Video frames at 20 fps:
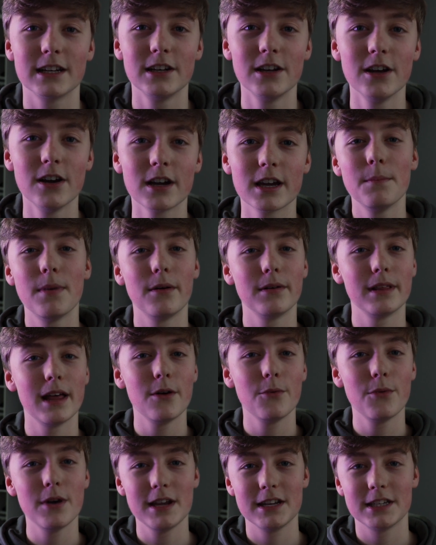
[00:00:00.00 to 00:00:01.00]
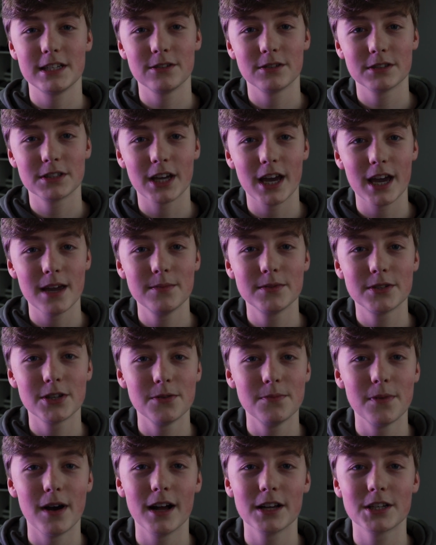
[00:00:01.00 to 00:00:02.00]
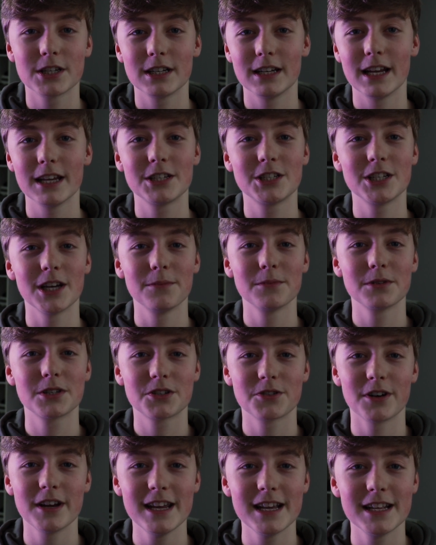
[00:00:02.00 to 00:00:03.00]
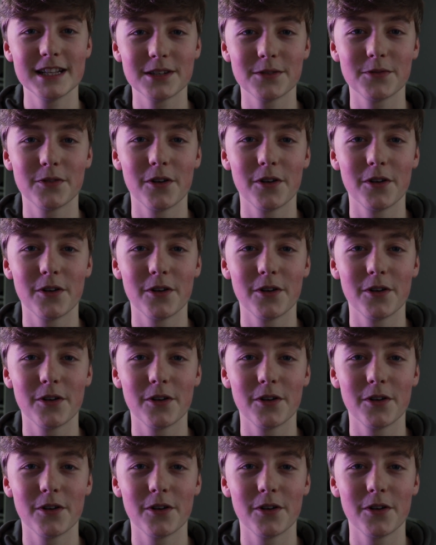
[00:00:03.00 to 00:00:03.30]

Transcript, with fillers: look but without wasting your time too much let's jump straight into